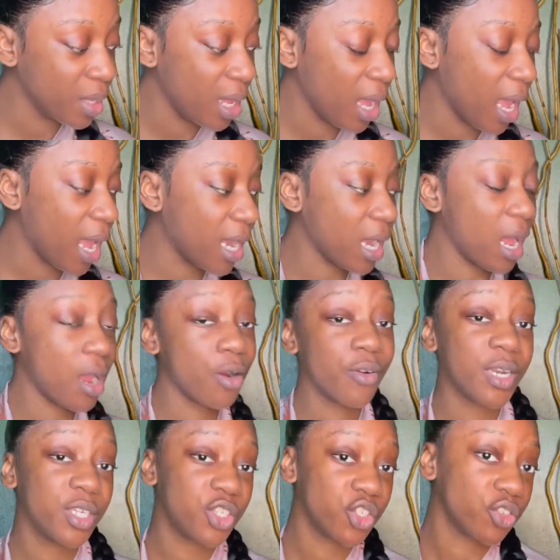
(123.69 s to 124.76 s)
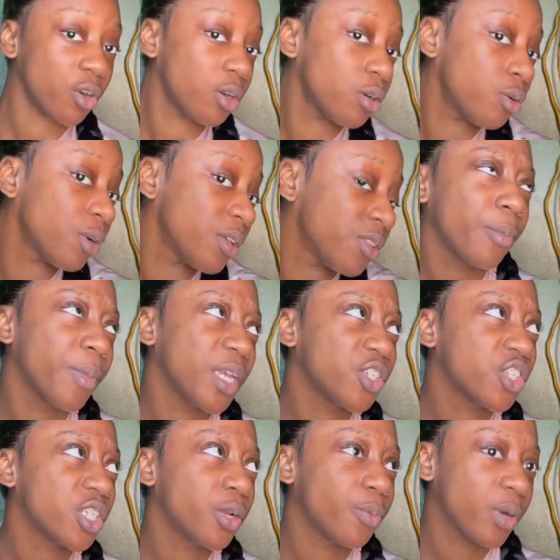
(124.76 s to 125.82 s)
And I already struggle with major
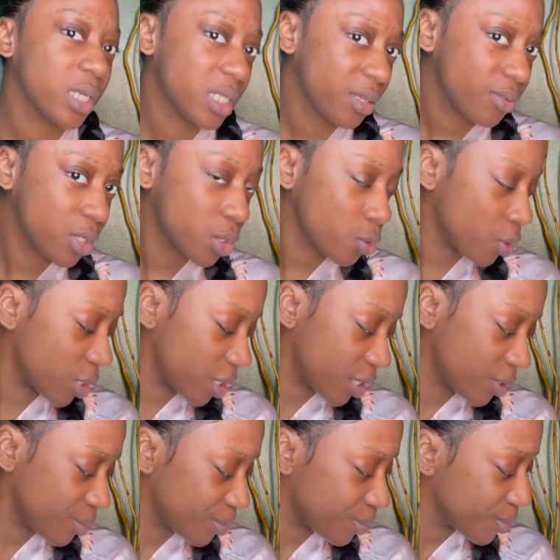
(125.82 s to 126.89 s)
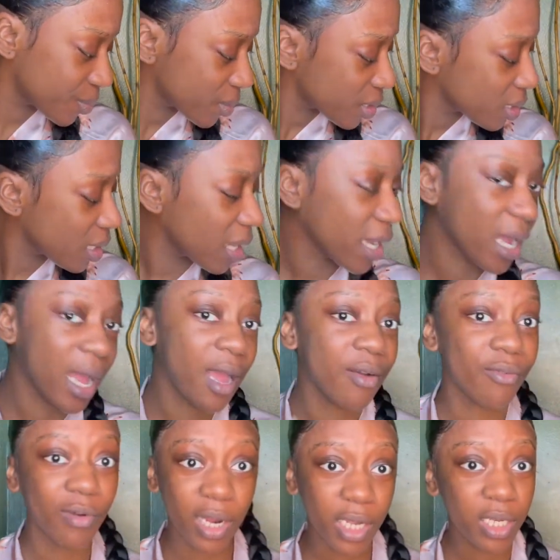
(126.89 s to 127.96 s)
depressive disorder. Like, I have
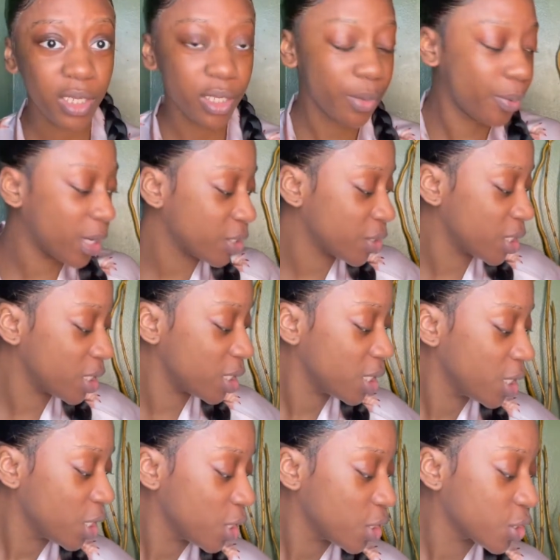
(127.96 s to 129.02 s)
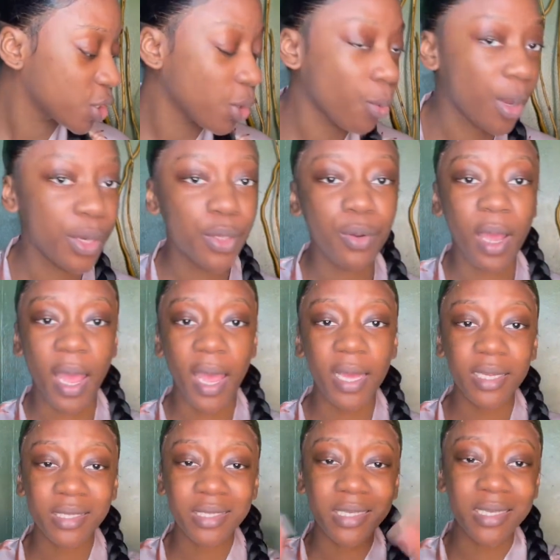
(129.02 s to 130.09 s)
regular depression, so when you add
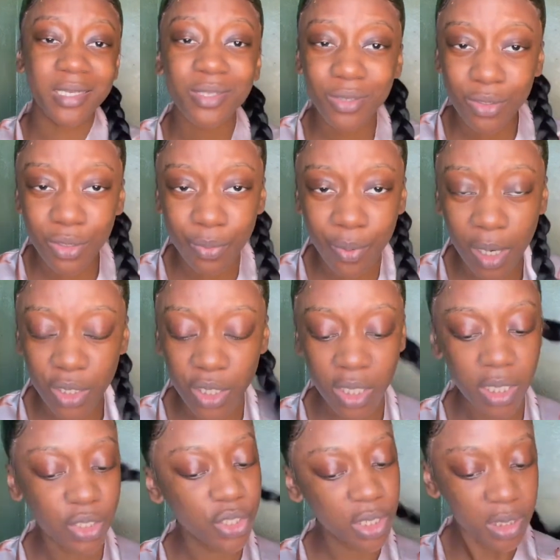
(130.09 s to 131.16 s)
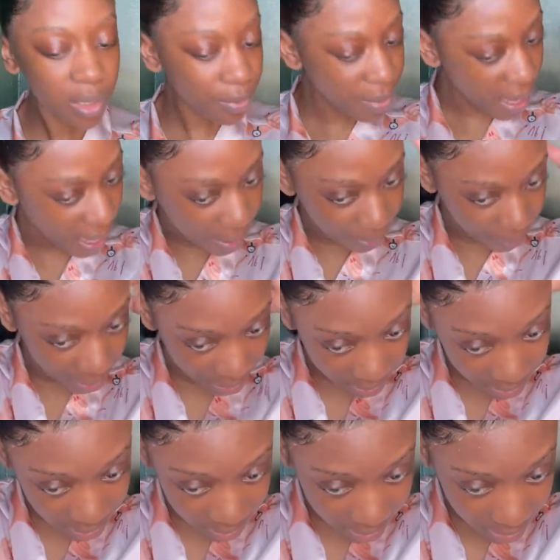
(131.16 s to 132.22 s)
seasonal depression, it's just a bad mix.
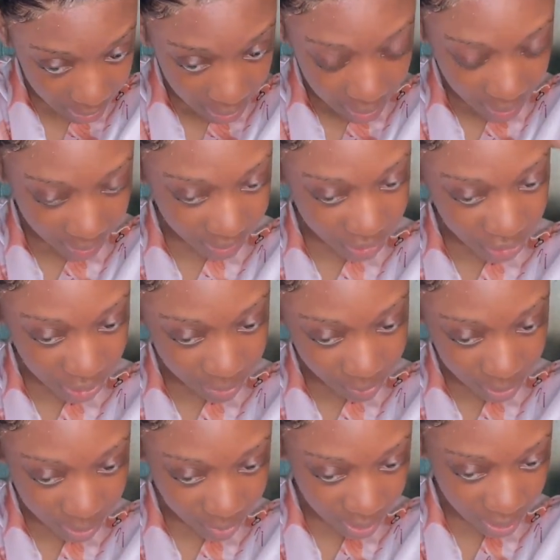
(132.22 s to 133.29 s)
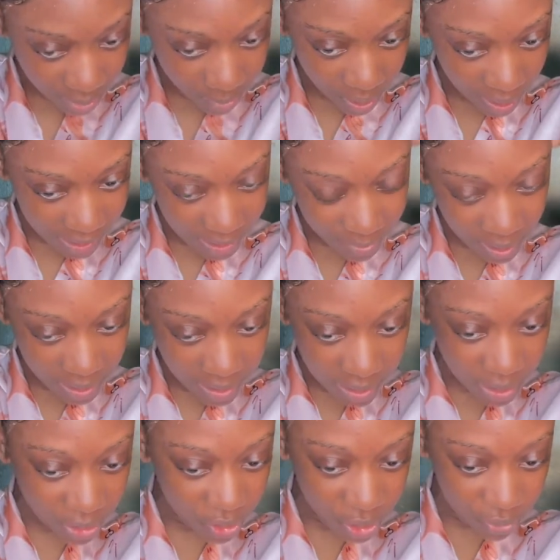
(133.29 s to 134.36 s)
Like, it just puts me in a bad space, and
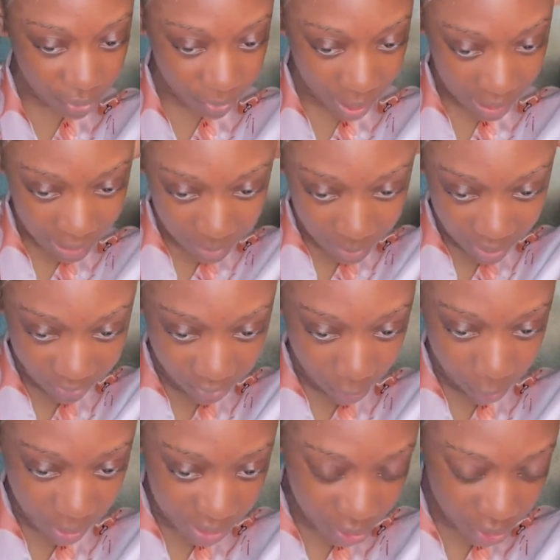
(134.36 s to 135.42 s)
it just reminds me of the winter